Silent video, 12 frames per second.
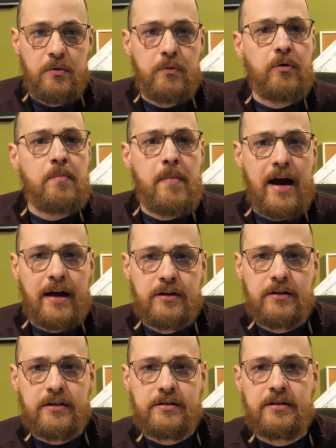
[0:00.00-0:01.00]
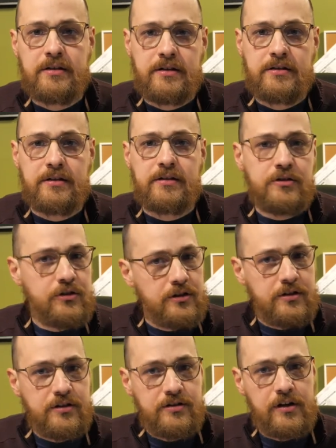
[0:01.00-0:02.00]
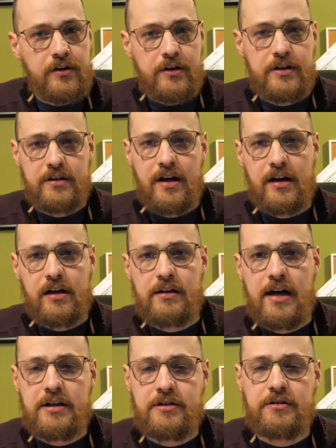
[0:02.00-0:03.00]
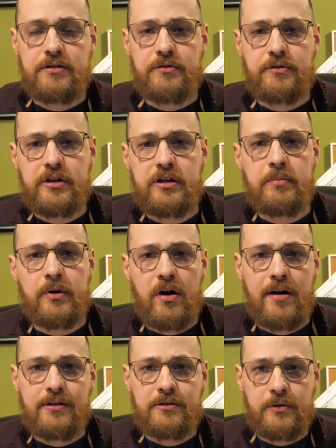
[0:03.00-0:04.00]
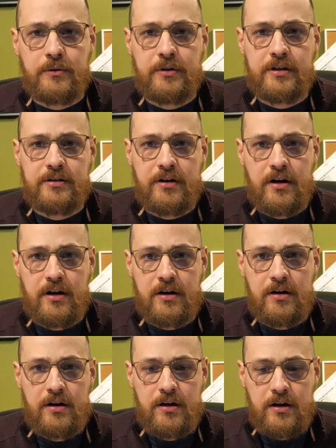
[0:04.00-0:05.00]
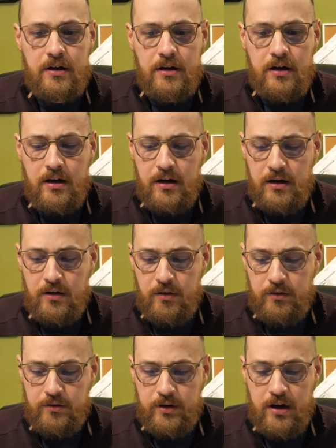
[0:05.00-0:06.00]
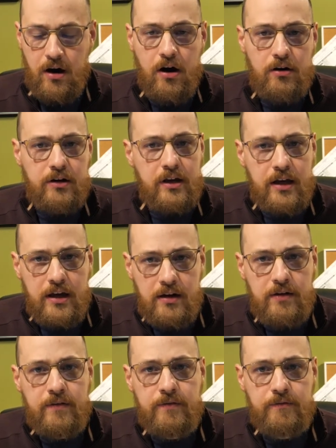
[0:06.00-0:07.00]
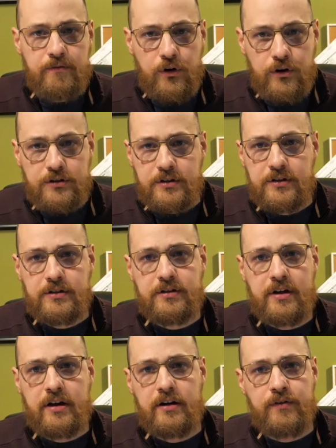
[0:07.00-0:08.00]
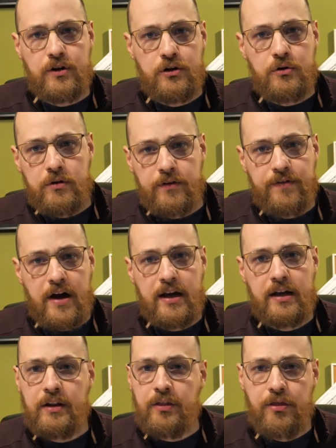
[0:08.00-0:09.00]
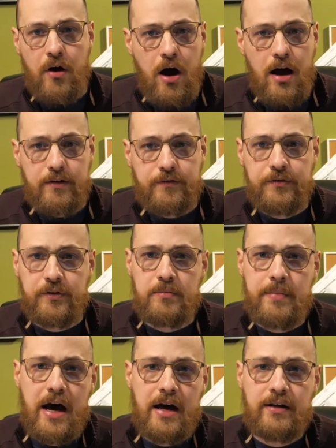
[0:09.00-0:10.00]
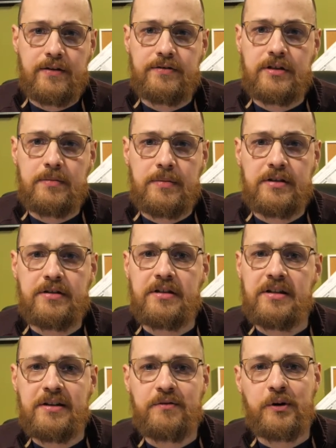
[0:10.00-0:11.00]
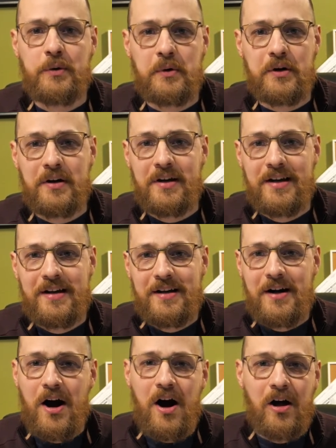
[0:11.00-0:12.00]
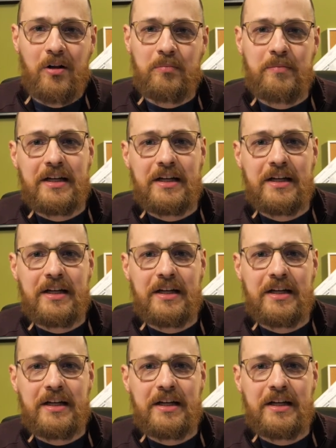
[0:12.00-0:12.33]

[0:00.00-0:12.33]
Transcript: remind us that this isn't just a series on Colossians 3, but also these are uh, our key verses, kind of a unifying thought for the body of CBC. If we were all